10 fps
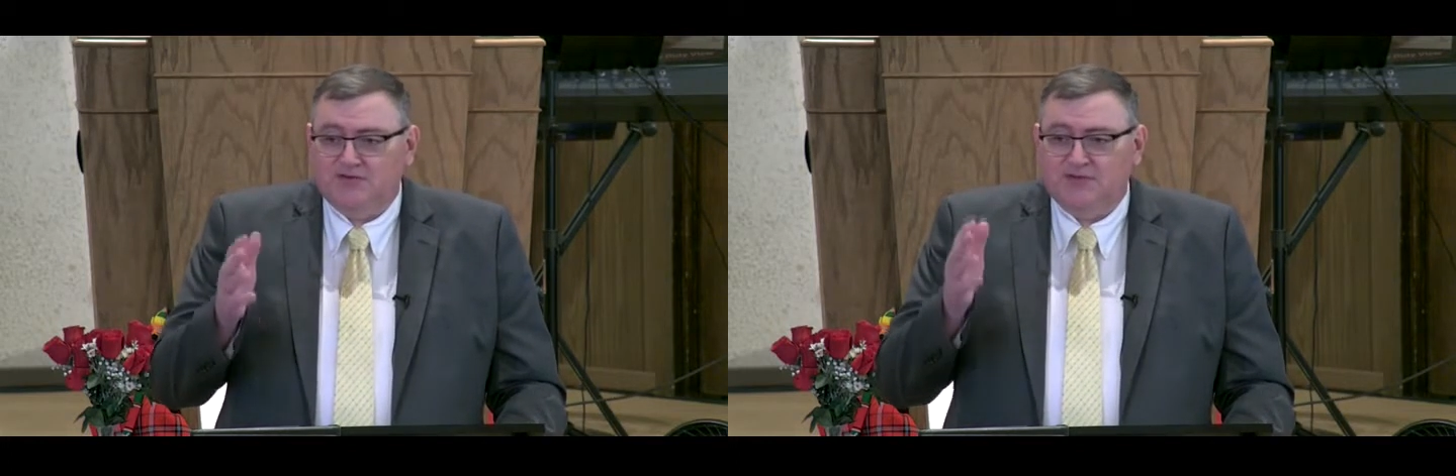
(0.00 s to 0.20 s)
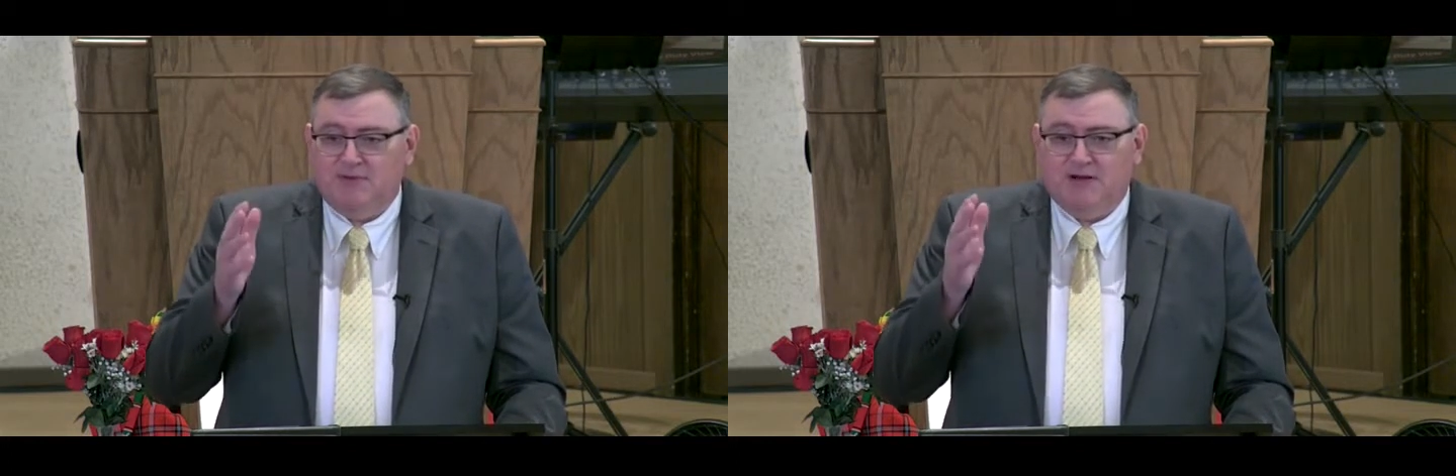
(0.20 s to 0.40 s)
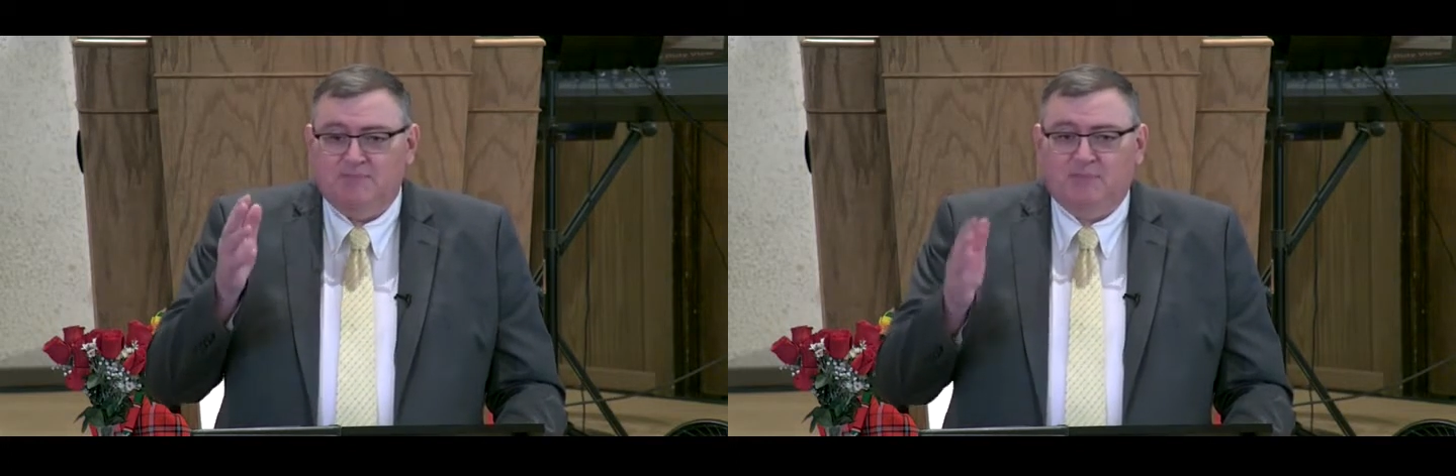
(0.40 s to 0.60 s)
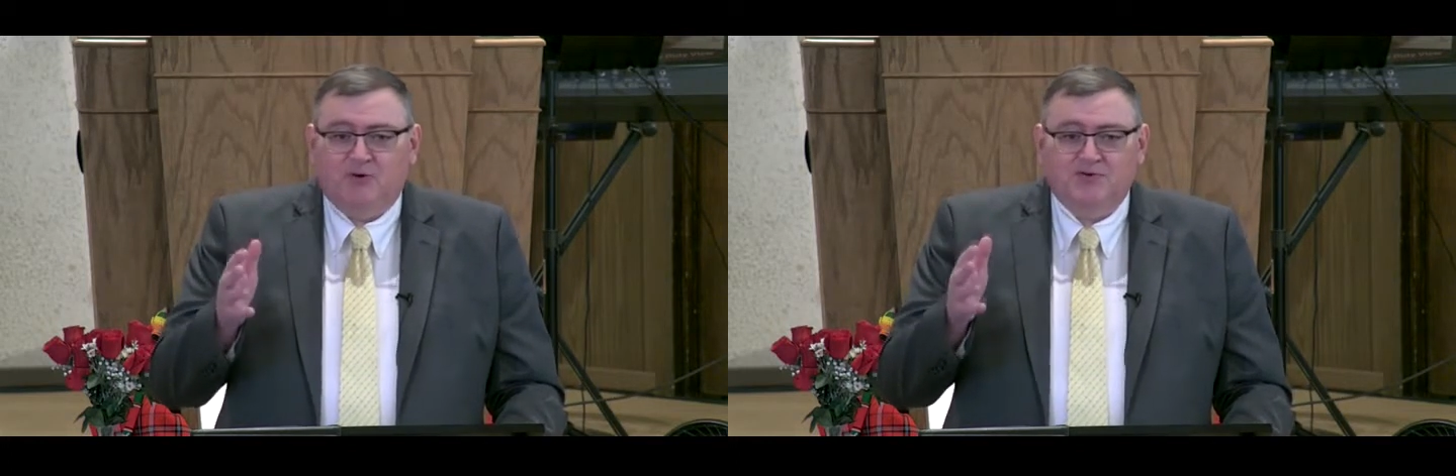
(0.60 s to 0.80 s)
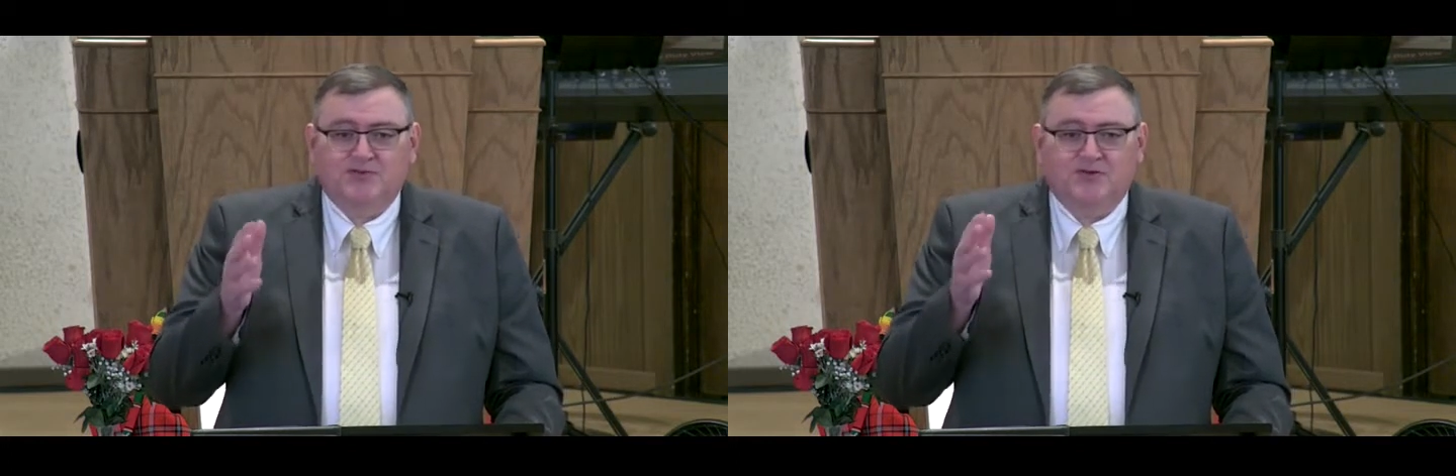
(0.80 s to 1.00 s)
Somebody
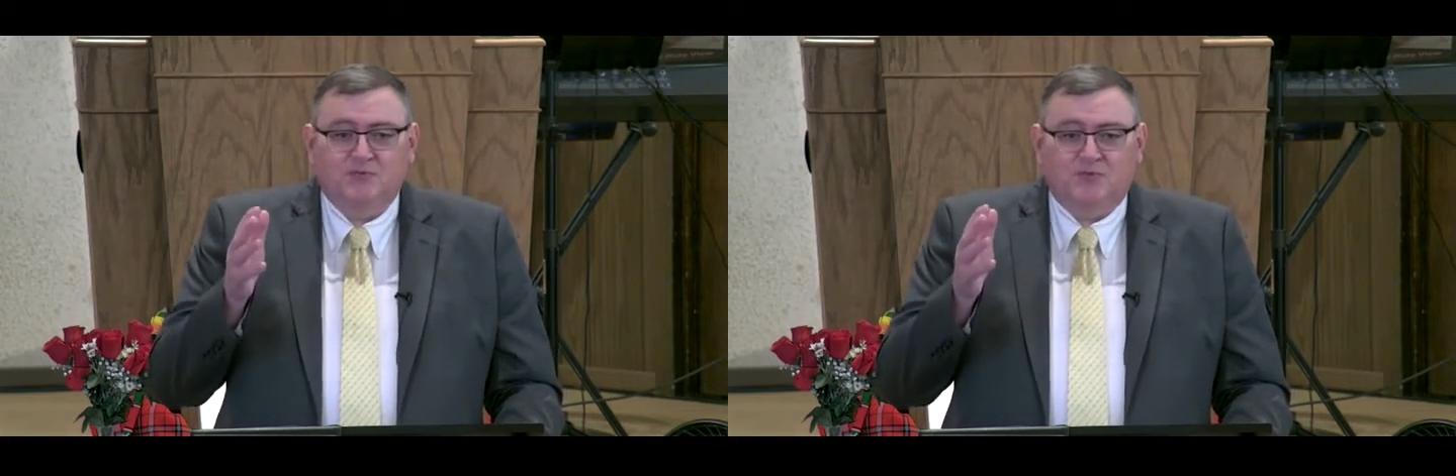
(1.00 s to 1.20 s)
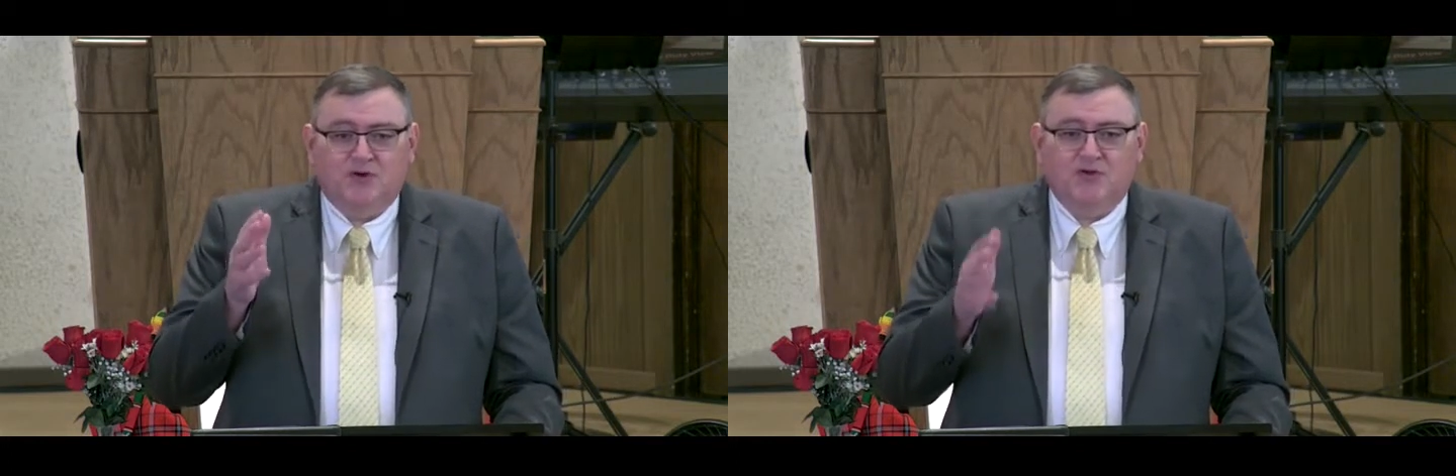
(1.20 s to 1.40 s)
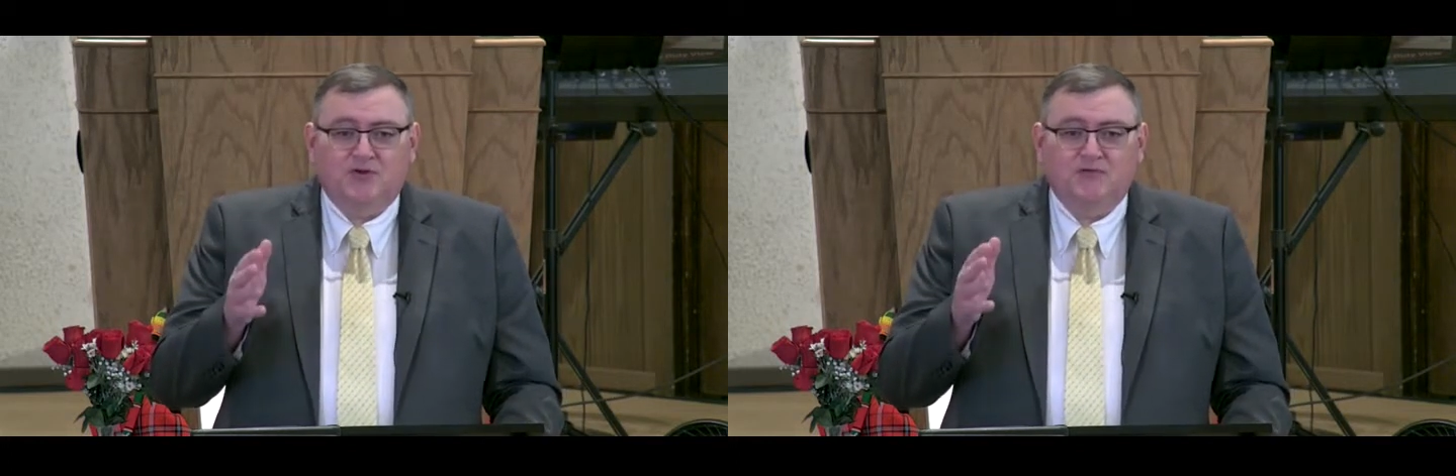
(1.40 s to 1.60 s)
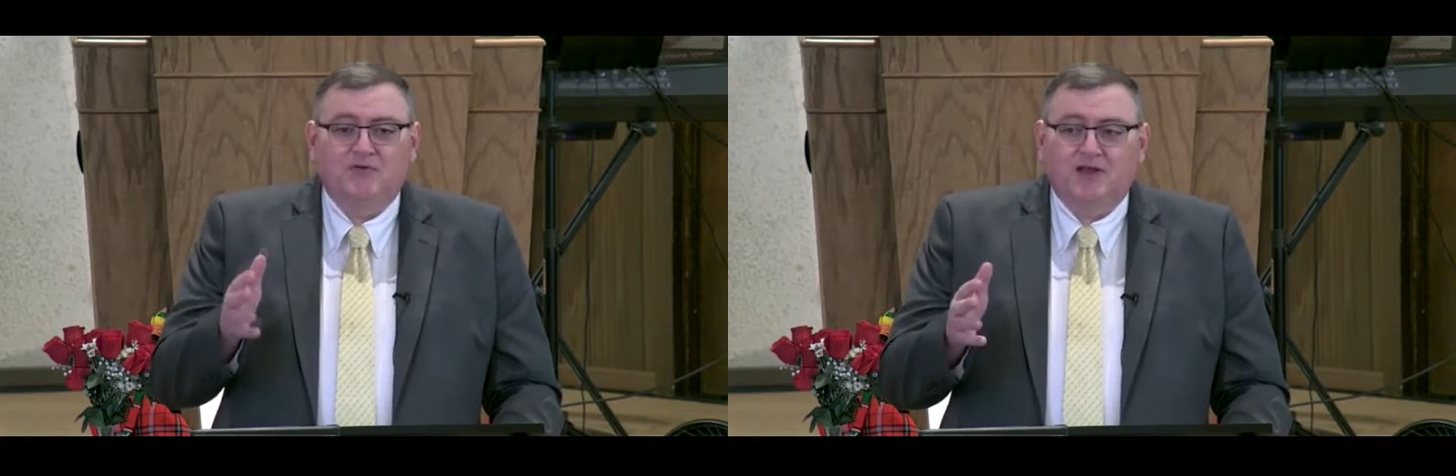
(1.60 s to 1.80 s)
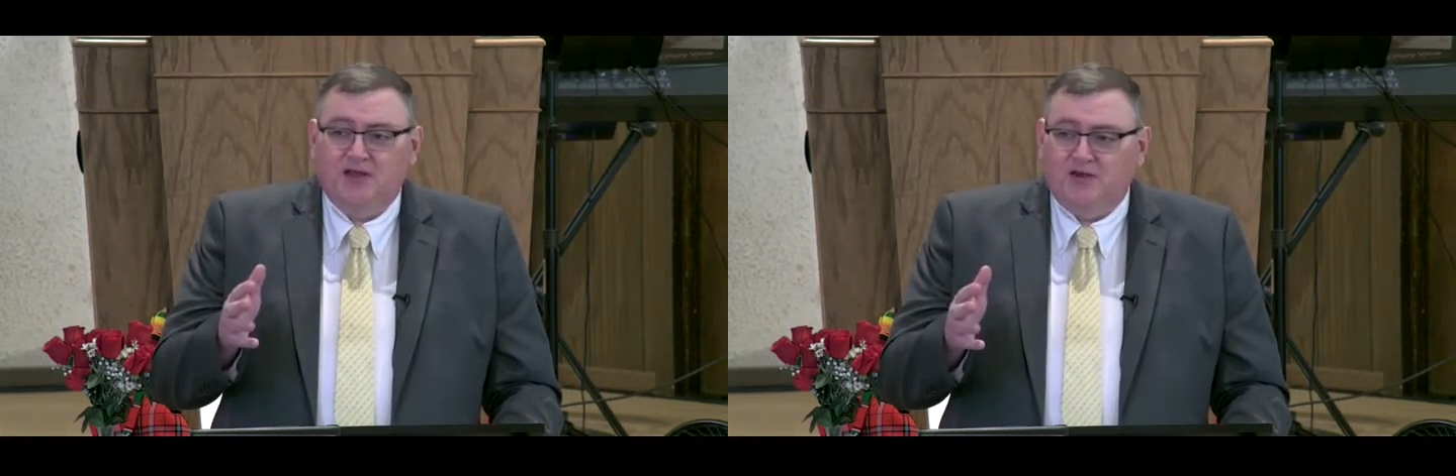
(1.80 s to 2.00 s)
posted one of your
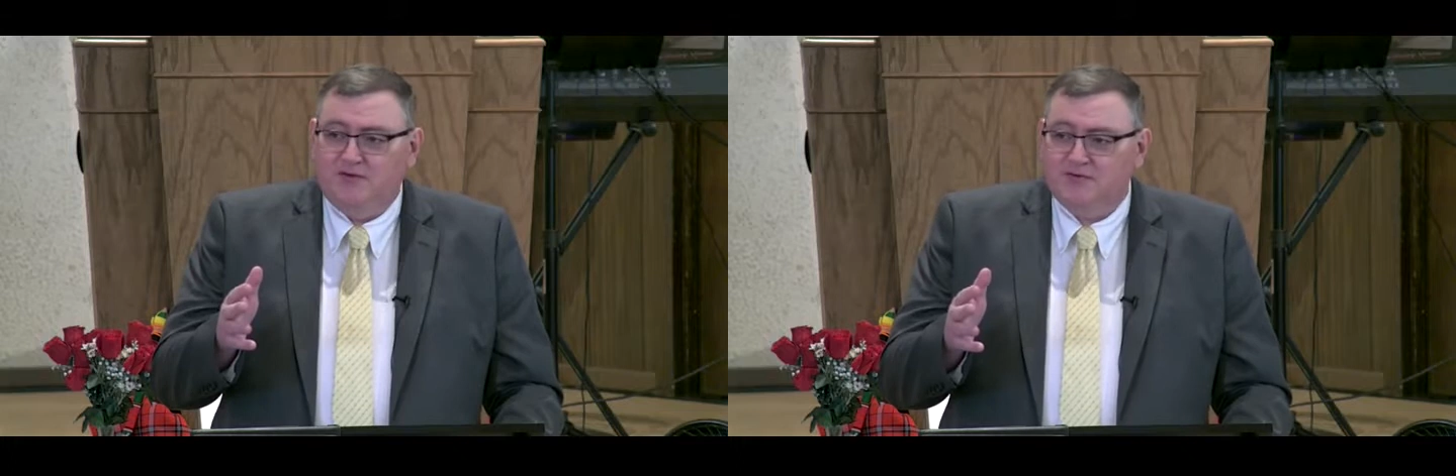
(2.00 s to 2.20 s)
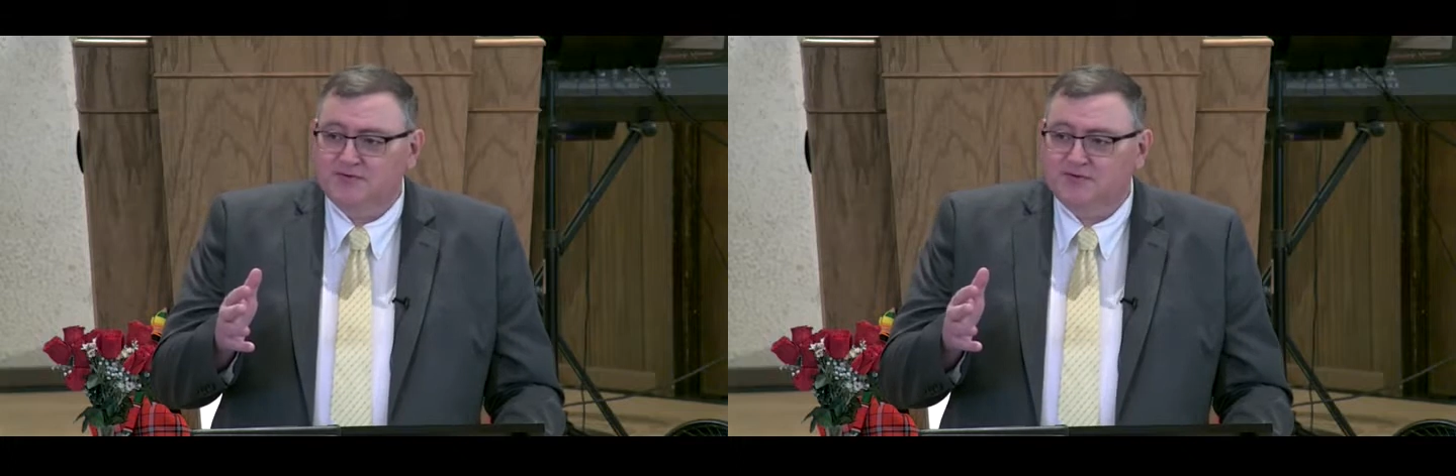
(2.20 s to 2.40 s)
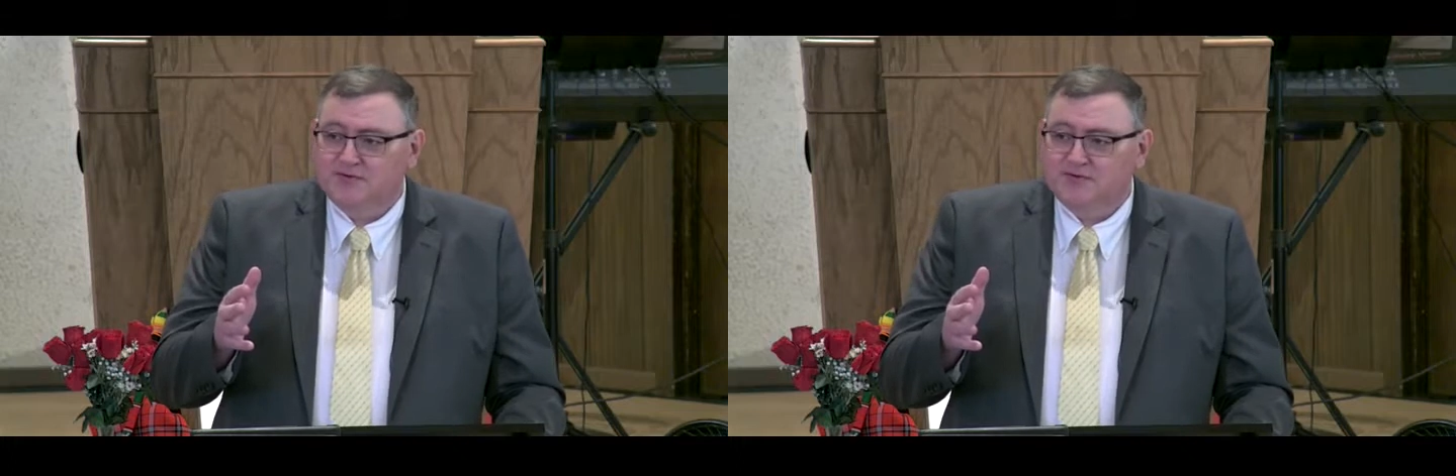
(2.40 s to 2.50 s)
videos